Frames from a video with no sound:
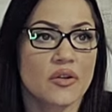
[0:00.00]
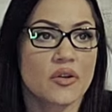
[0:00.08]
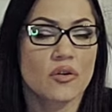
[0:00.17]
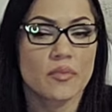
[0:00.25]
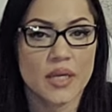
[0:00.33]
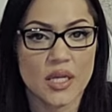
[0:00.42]
you
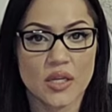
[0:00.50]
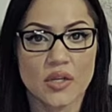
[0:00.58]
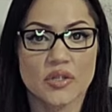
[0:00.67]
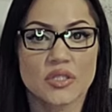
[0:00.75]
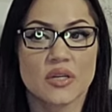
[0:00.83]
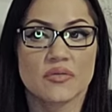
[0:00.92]
could be getting
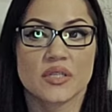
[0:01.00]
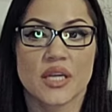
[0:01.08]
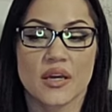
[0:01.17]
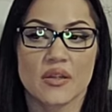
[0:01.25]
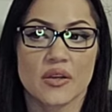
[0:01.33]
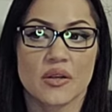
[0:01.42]
yourself
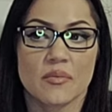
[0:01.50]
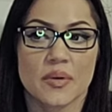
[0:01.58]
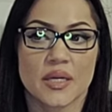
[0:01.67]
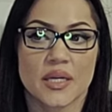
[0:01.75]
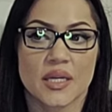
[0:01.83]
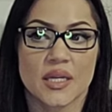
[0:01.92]
together,
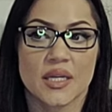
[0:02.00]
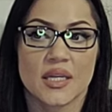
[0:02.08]
but